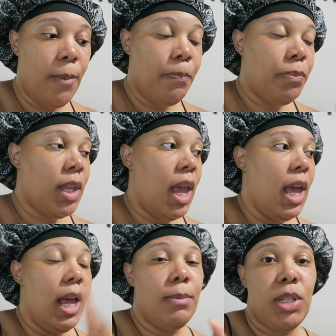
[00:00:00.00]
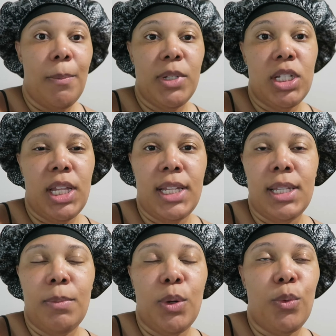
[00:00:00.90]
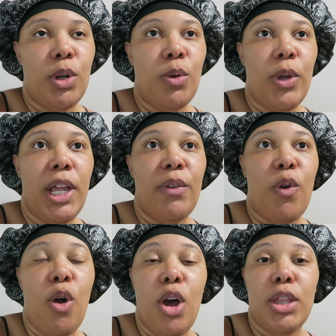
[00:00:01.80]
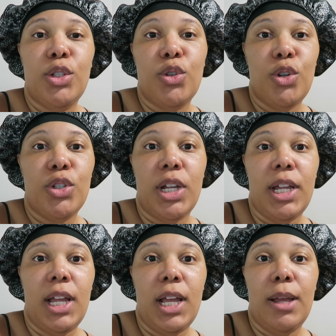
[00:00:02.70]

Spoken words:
So I'm gonna just say something real quick for all the children.